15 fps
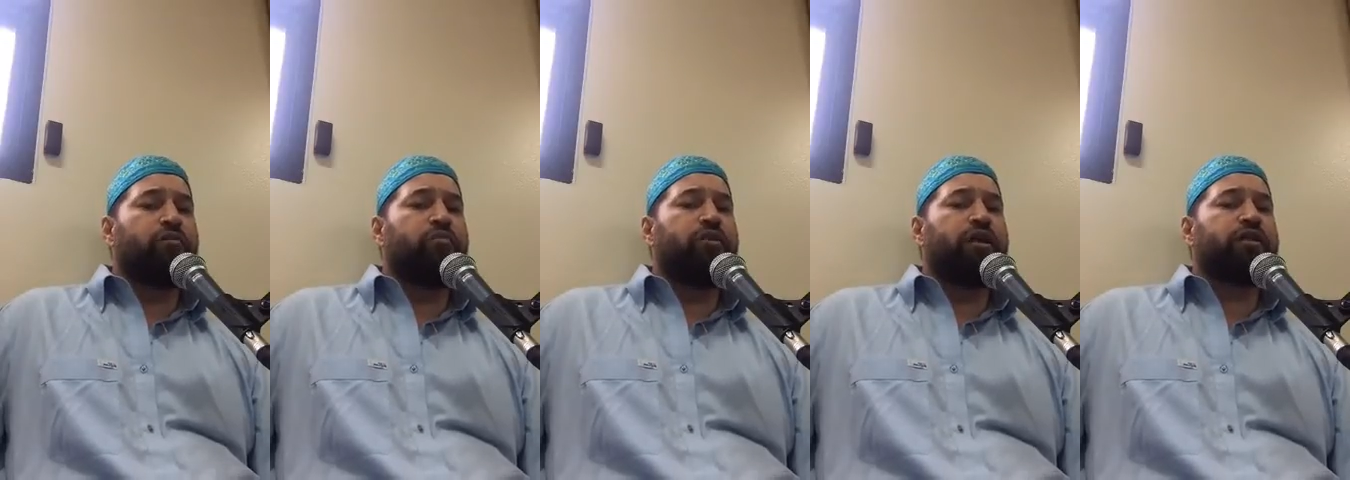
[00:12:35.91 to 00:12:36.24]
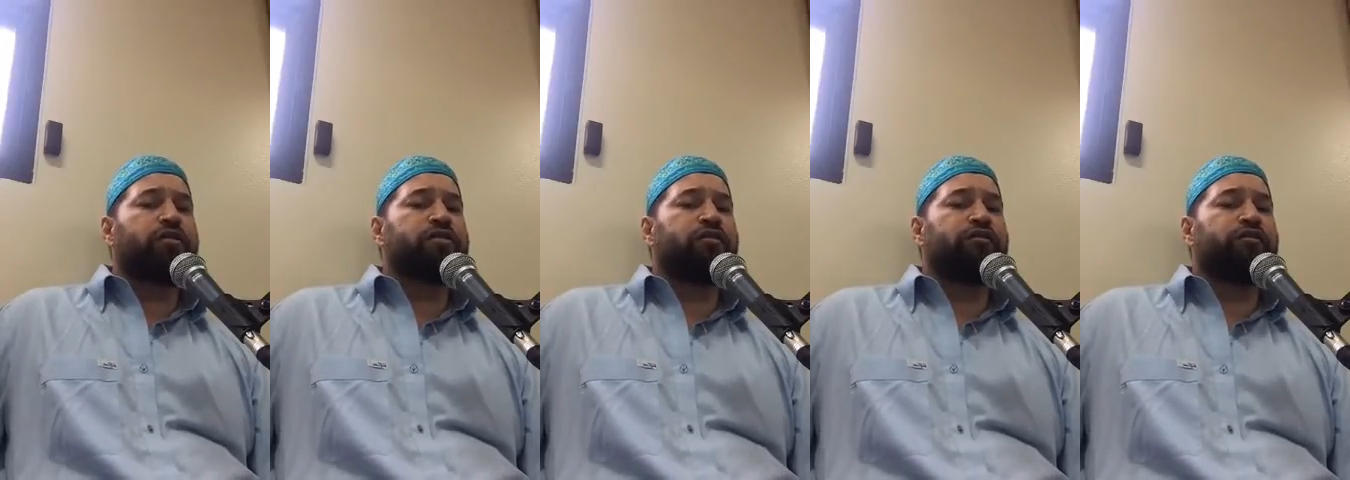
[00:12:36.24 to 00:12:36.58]

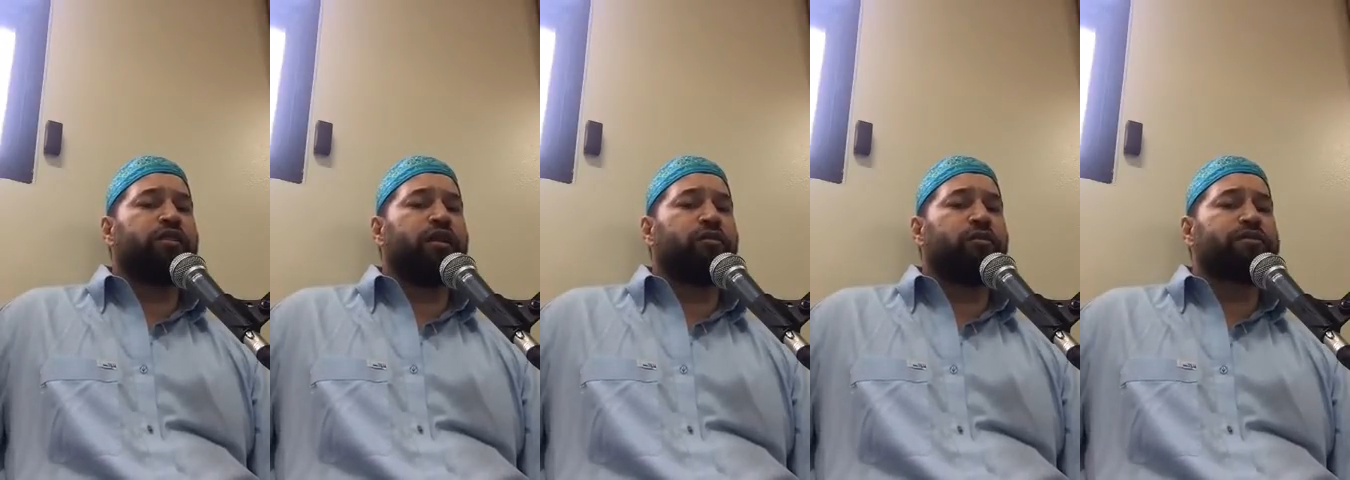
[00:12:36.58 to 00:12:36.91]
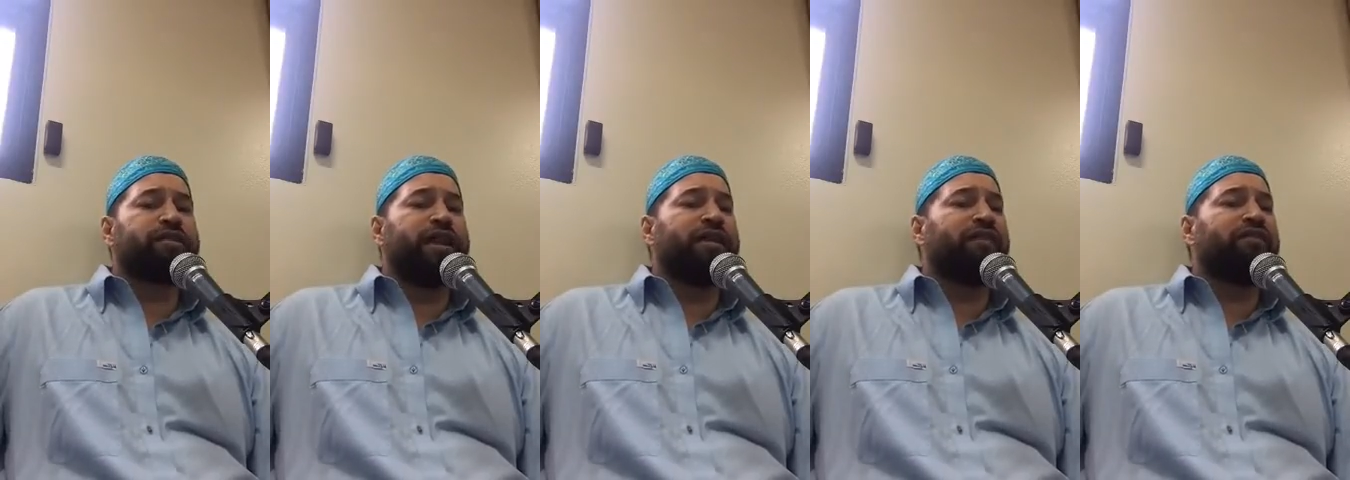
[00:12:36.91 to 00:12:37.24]
Because if there
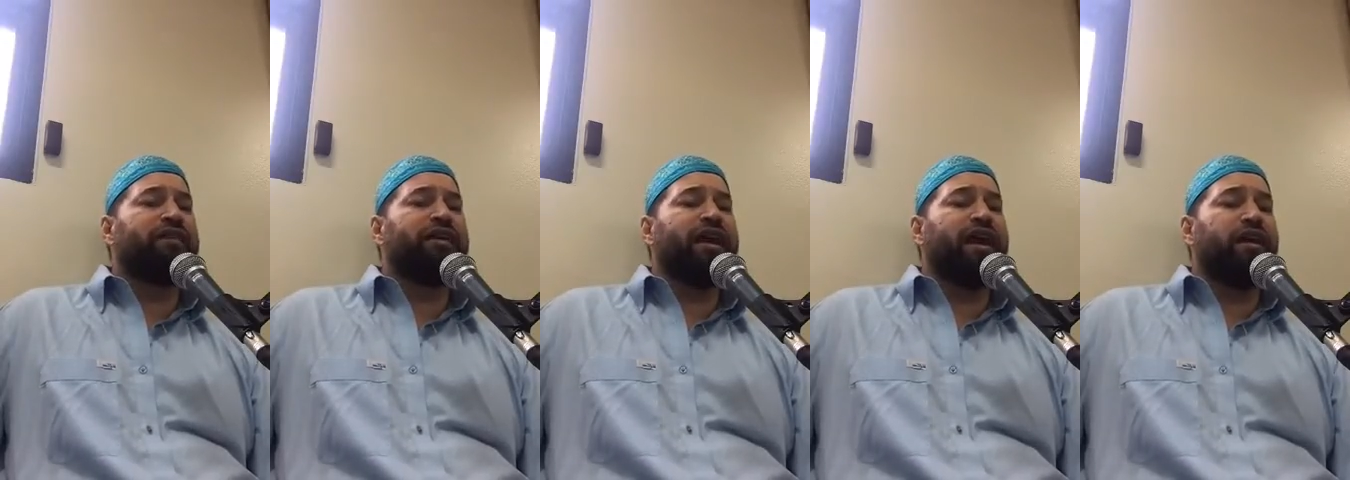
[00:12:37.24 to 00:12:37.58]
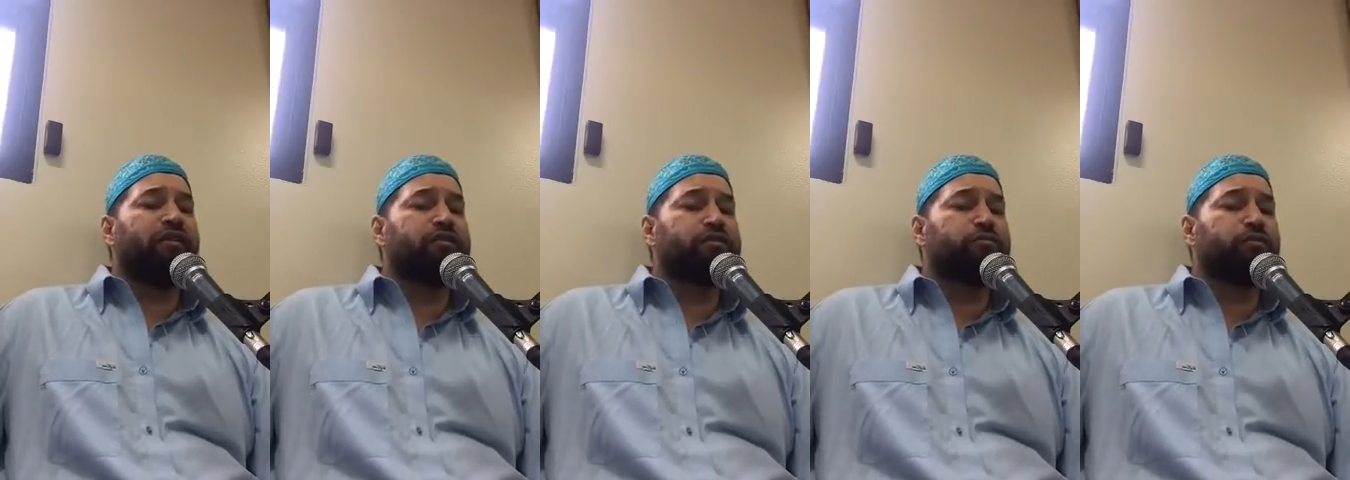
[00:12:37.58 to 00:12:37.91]
was anything
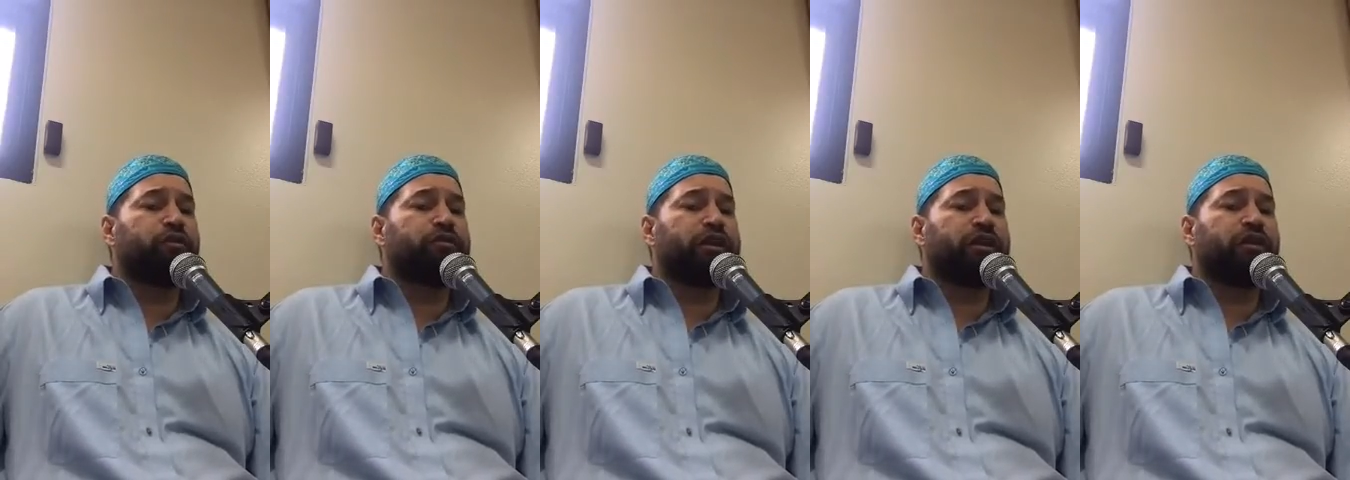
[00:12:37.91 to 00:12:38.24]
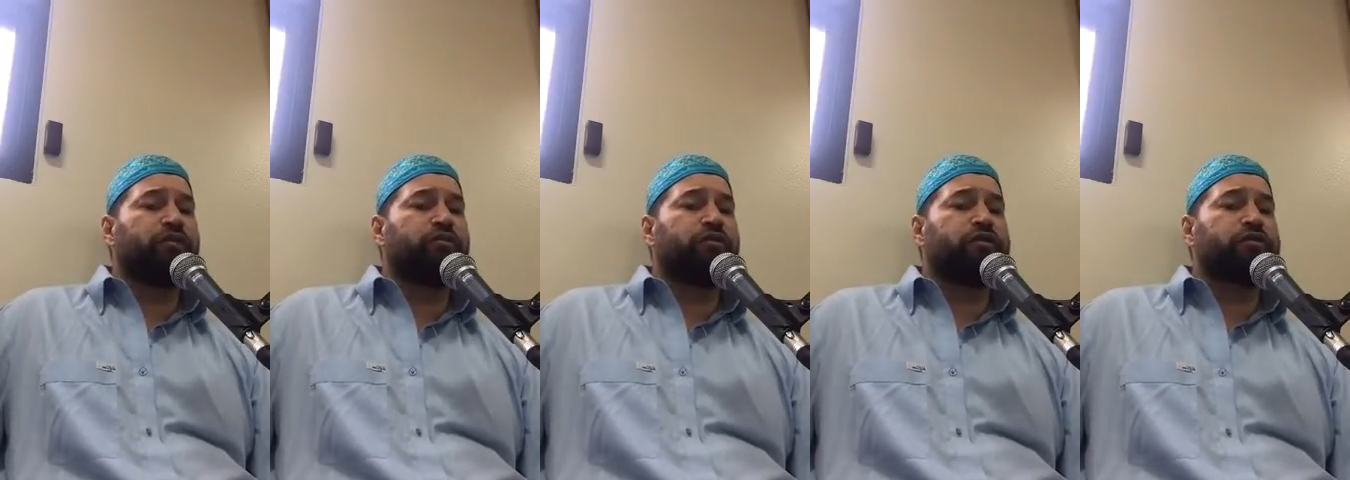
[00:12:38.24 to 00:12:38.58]
else
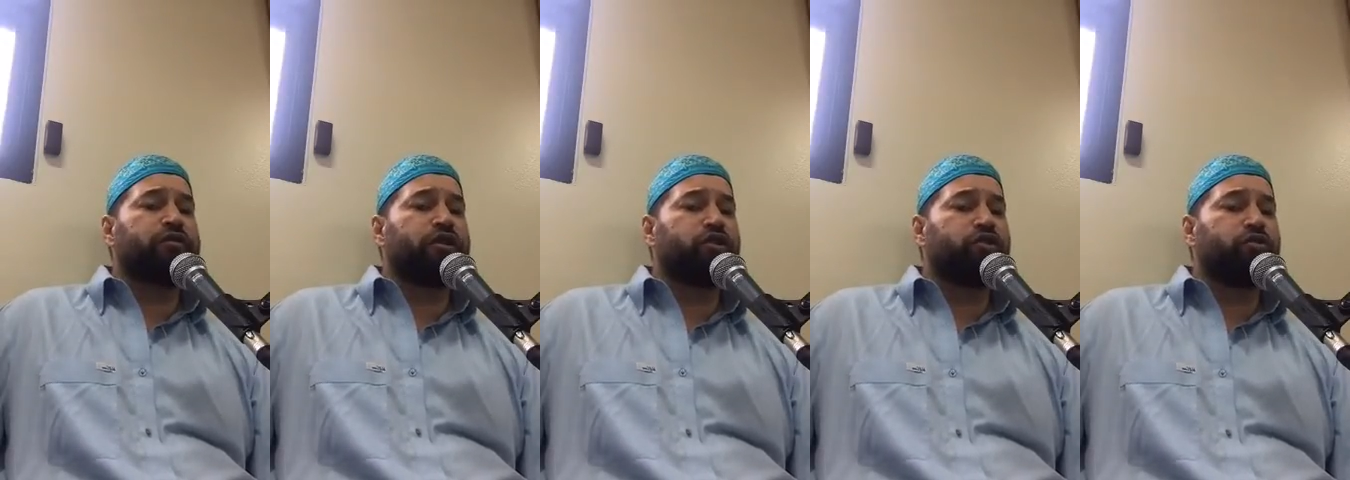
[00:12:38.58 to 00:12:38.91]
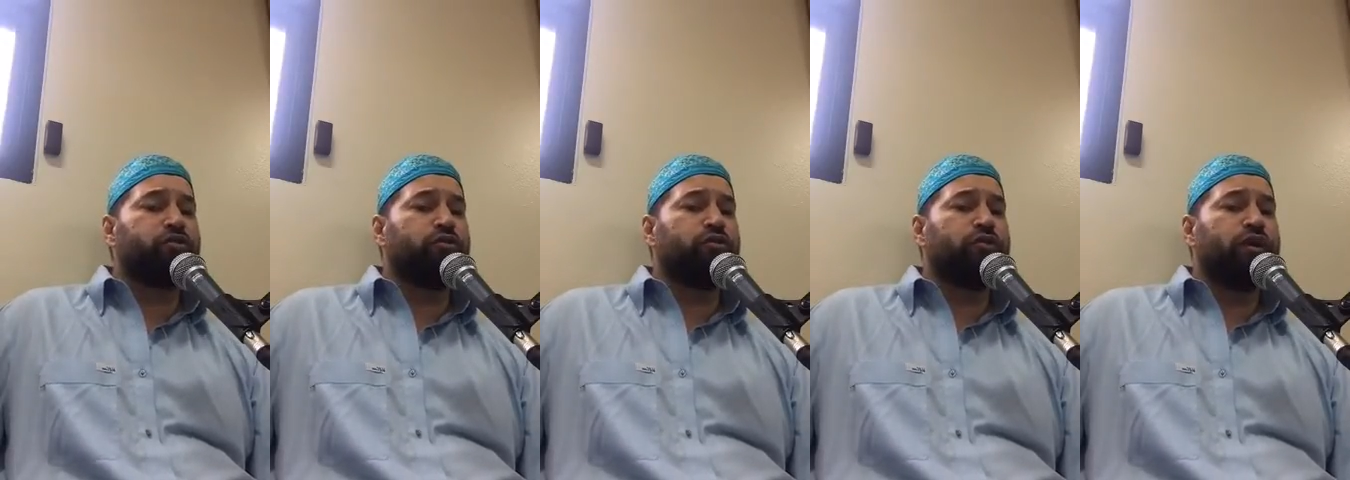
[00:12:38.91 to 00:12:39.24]
pertaining to this
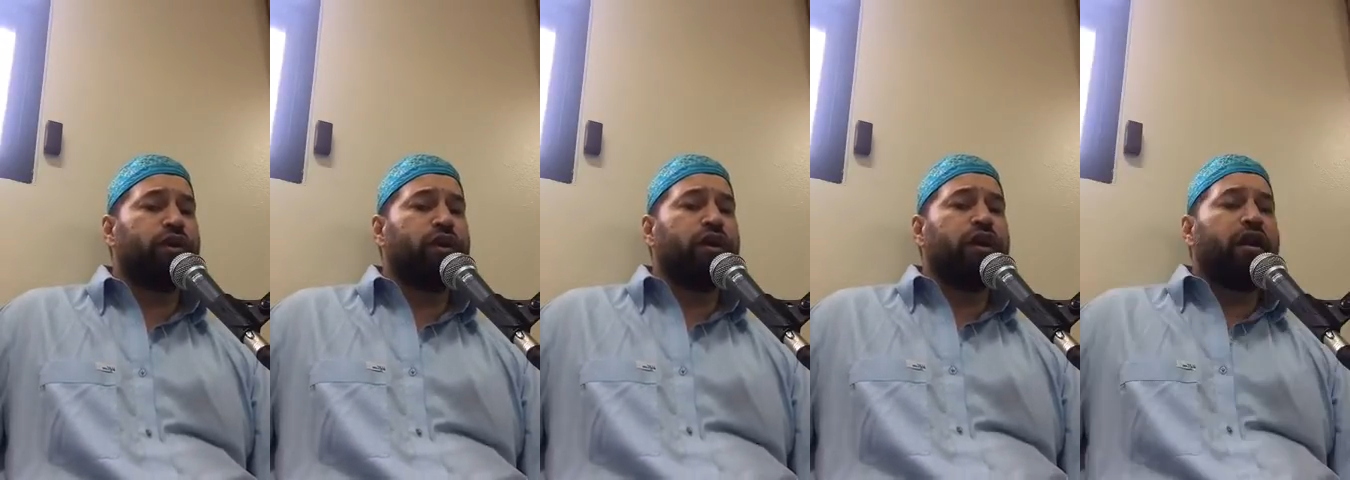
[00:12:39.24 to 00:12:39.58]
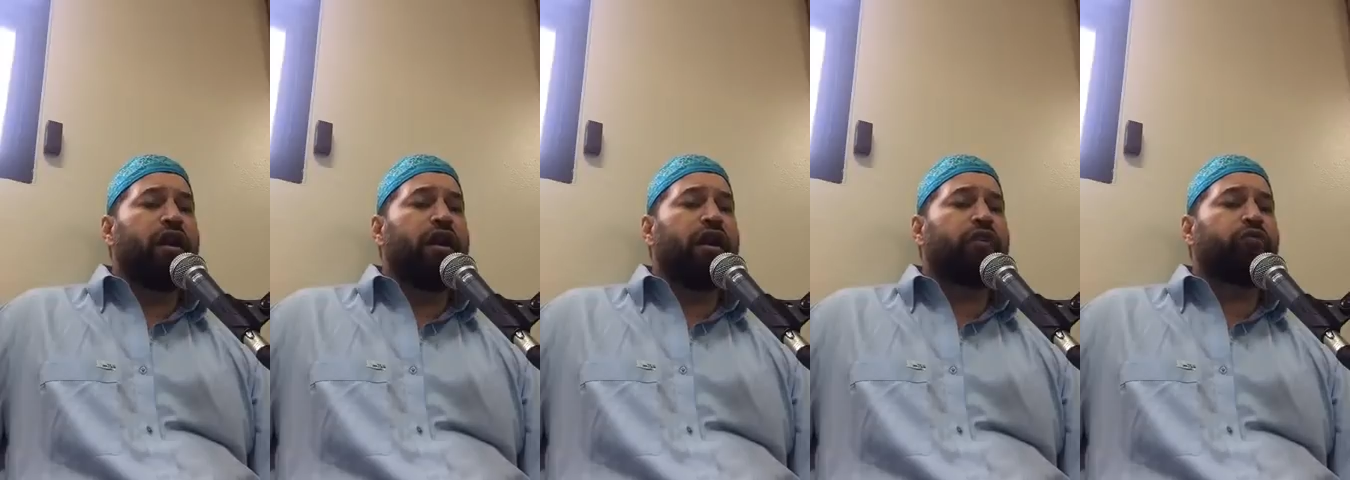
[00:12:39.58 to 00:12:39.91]
issue,
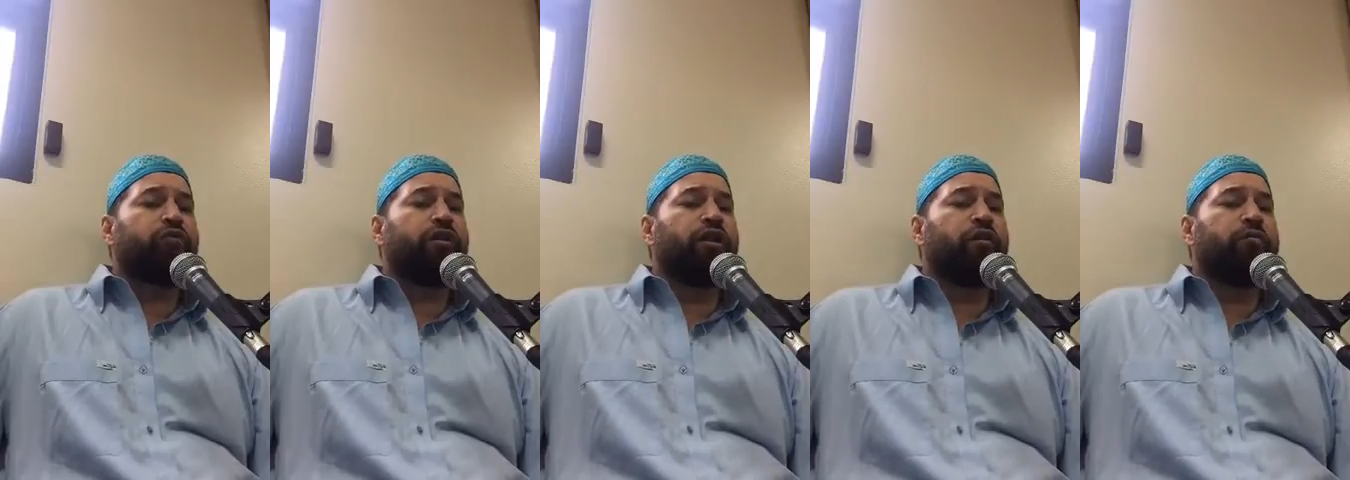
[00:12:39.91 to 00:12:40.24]
it would